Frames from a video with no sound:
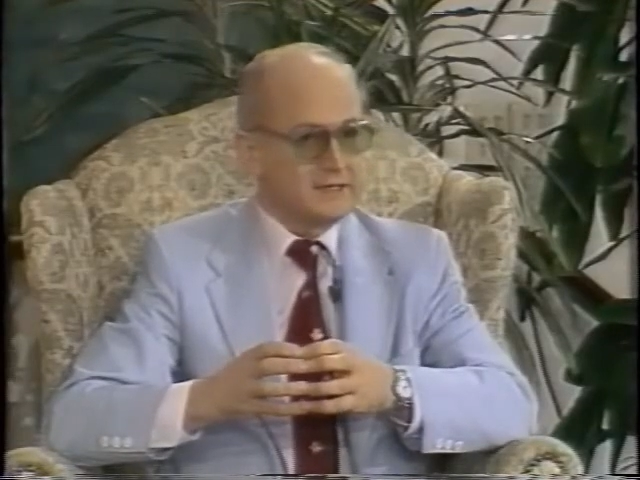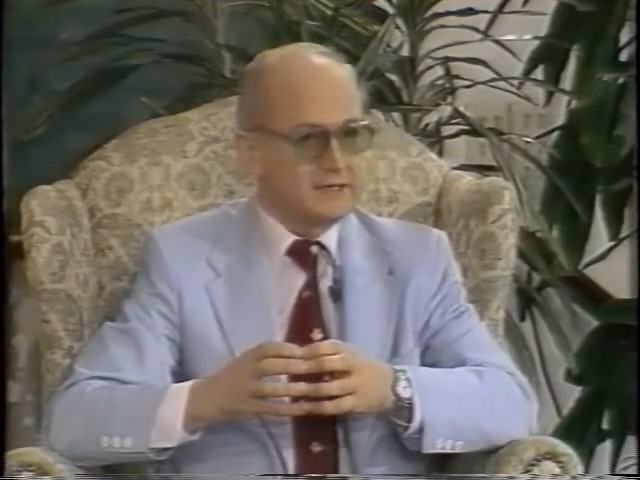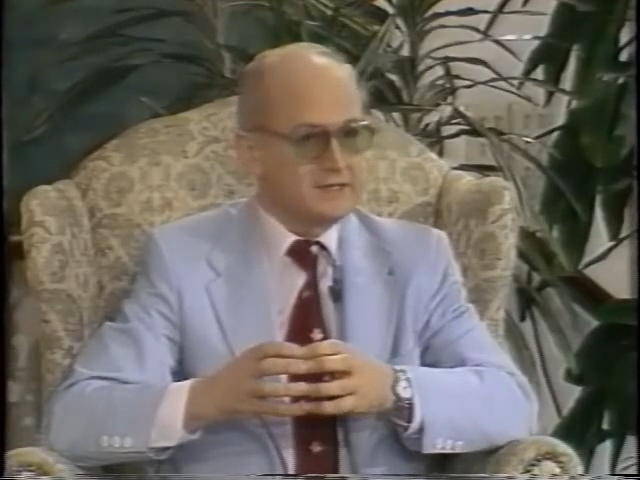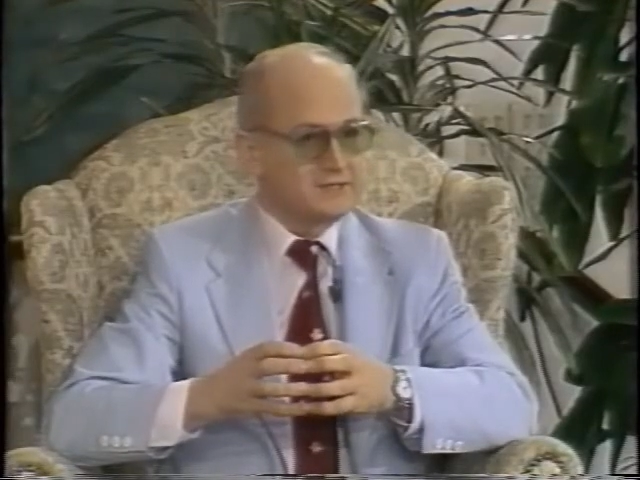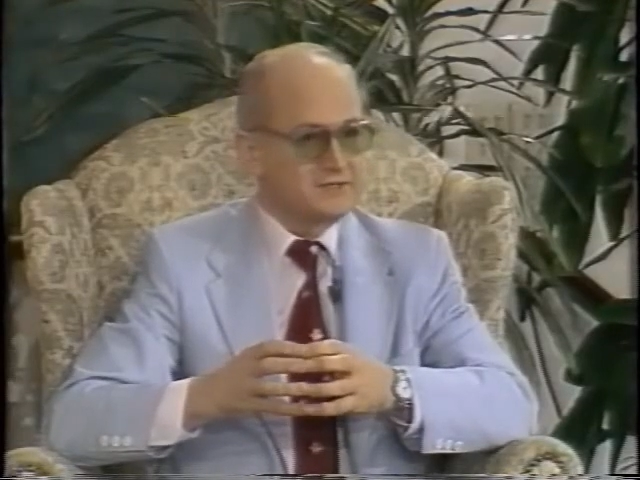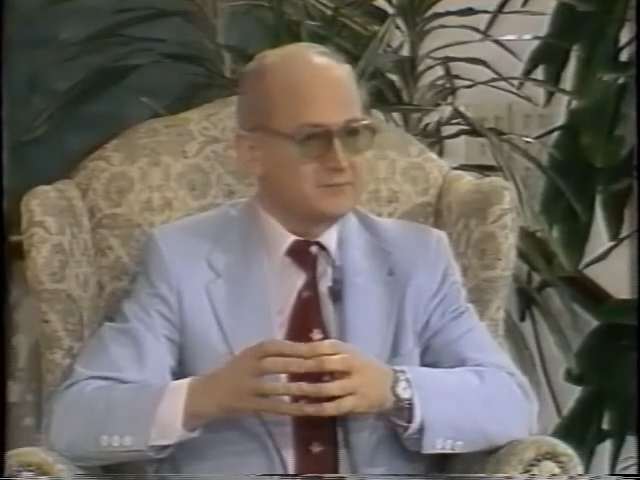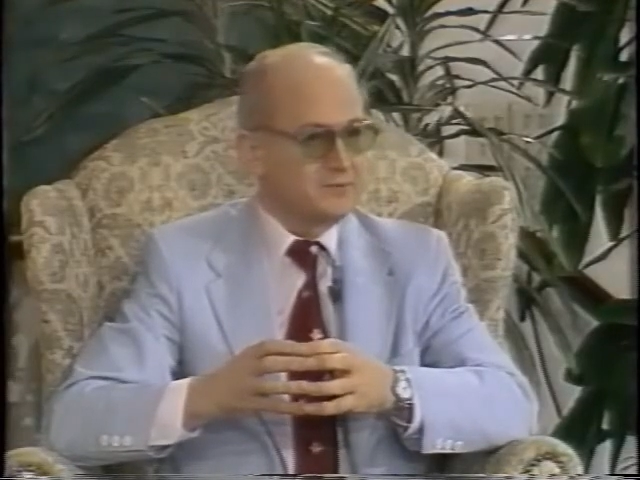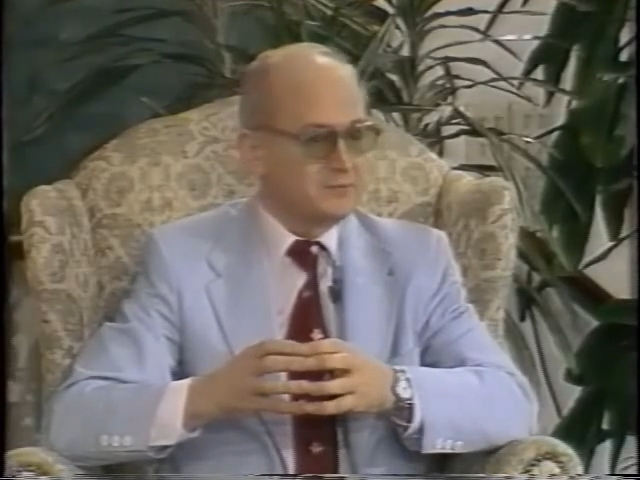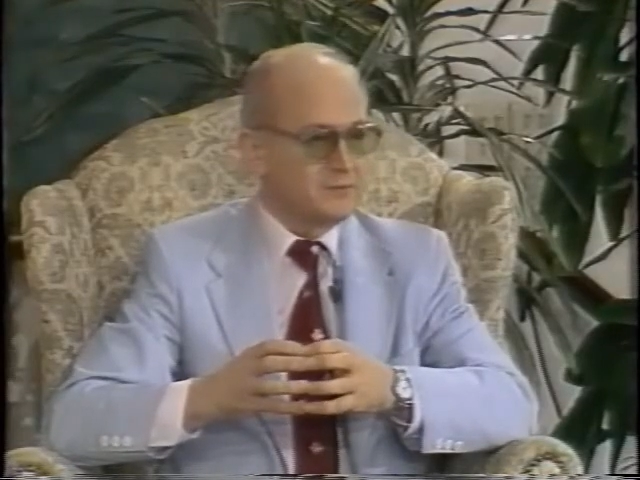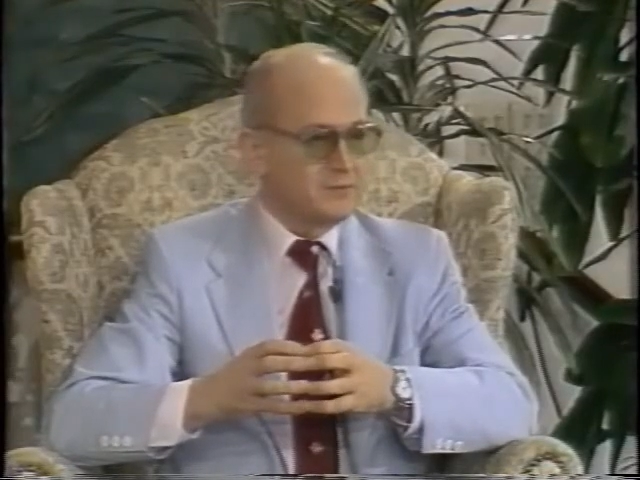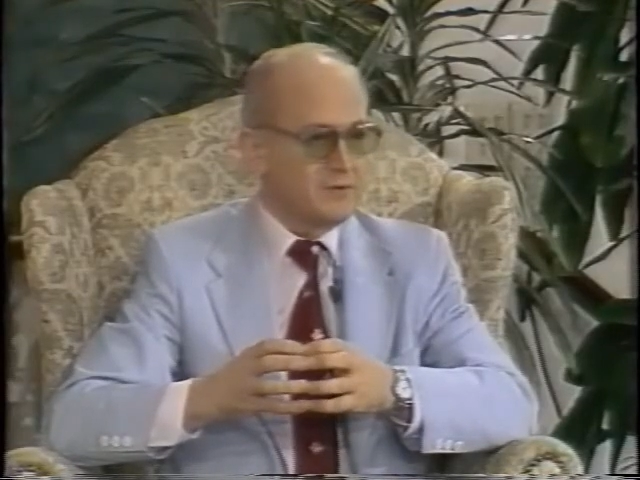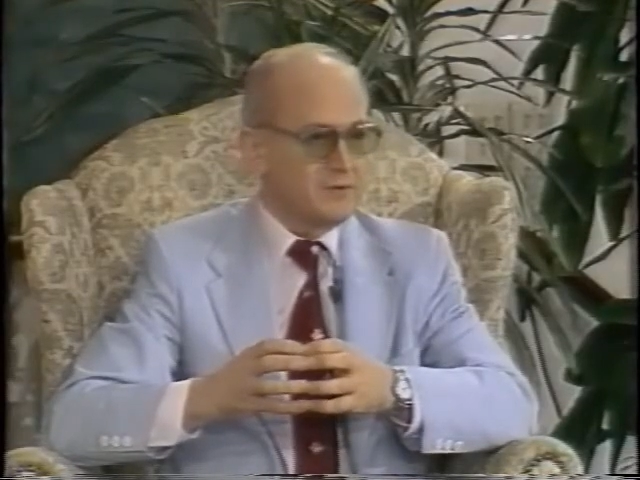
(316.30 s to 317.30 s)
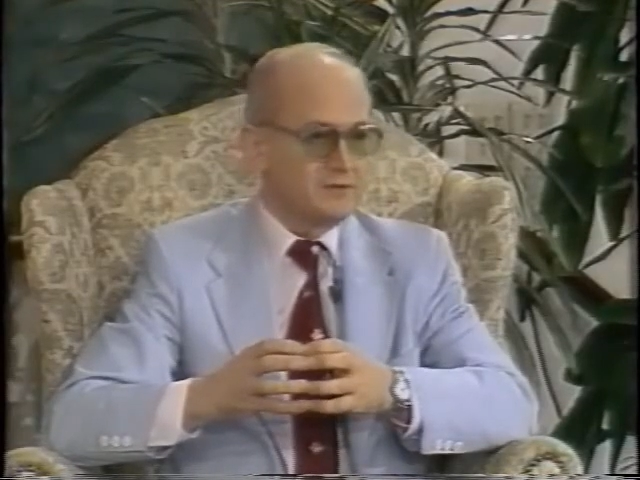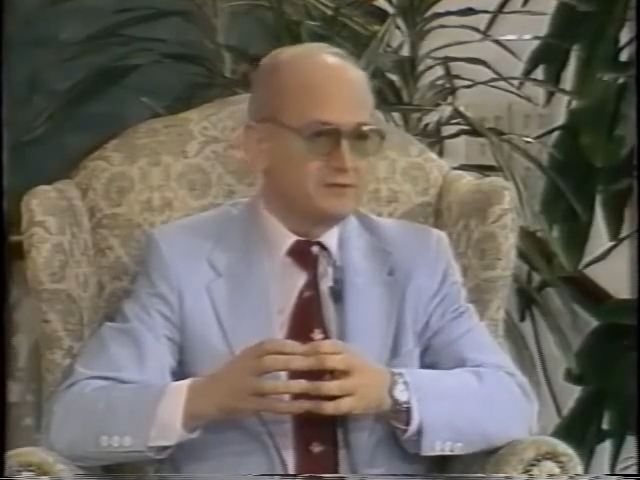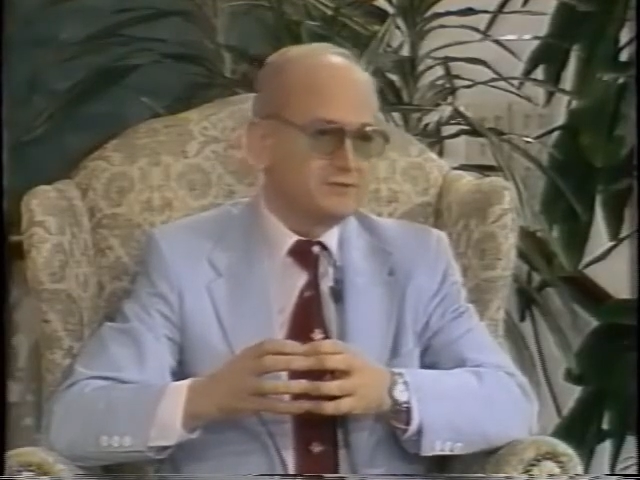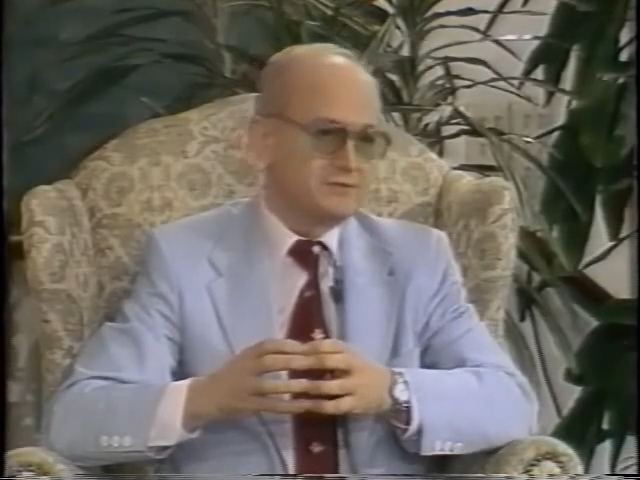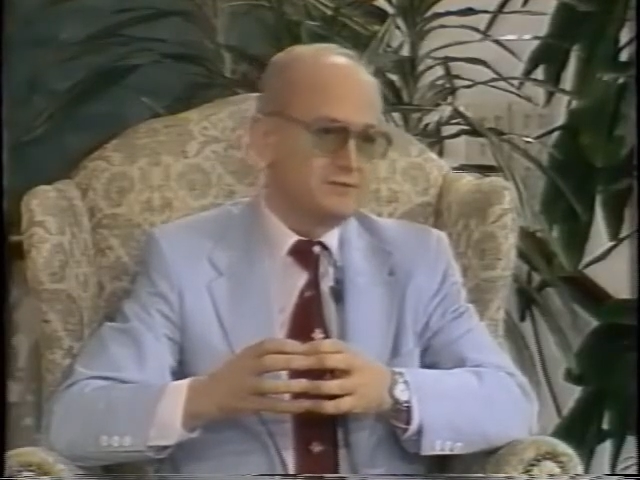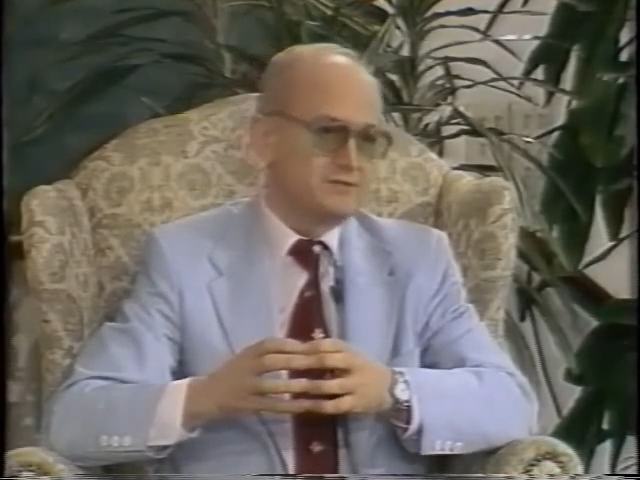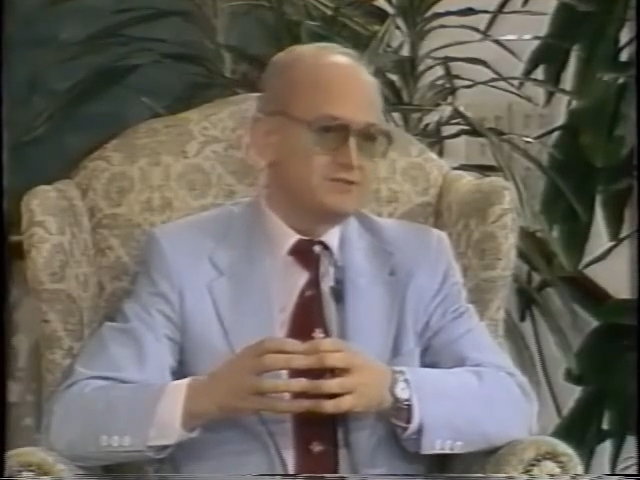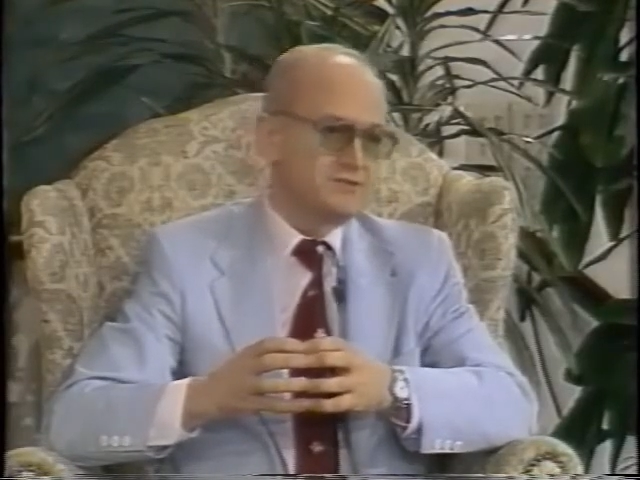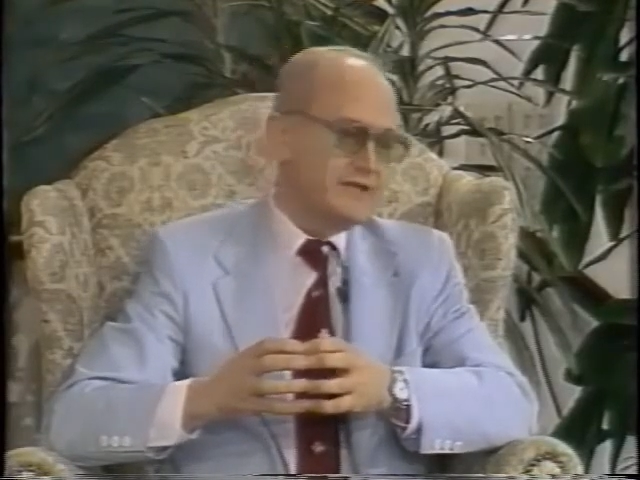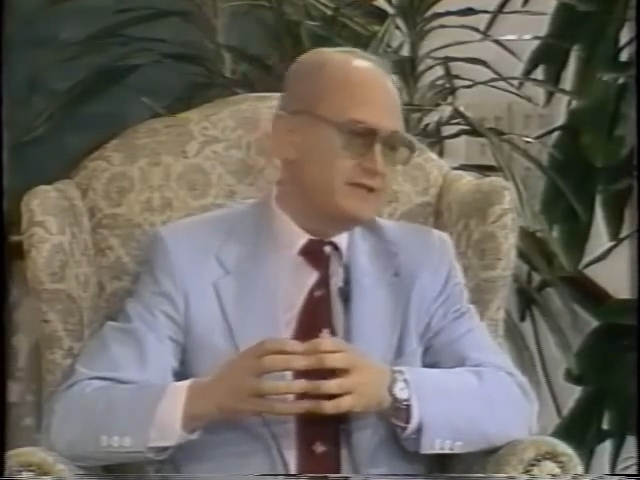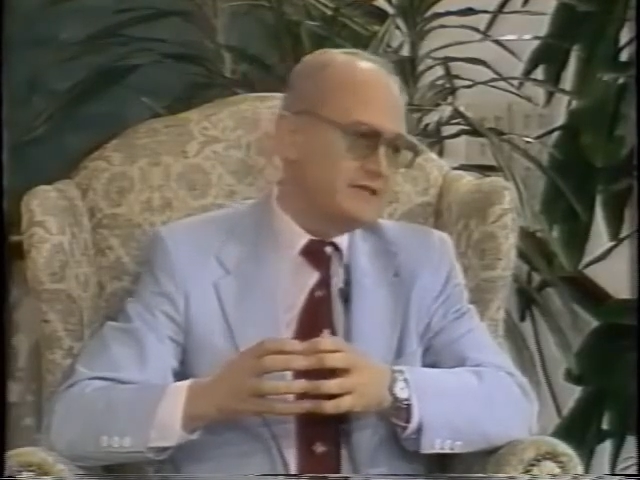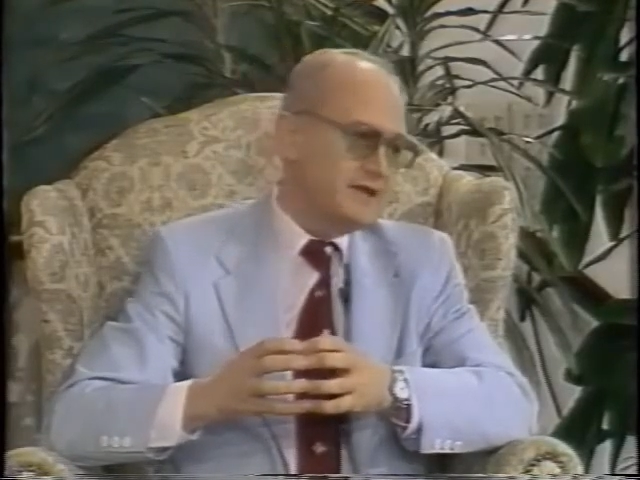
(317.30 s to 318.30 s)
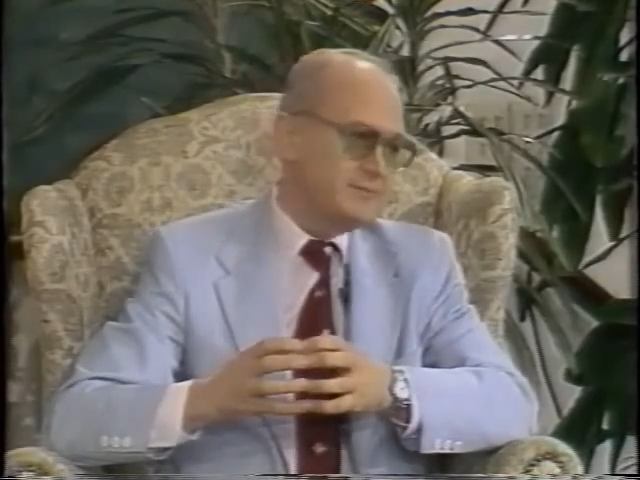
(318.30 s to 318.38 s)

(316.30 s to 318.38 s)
Uh, some people call it state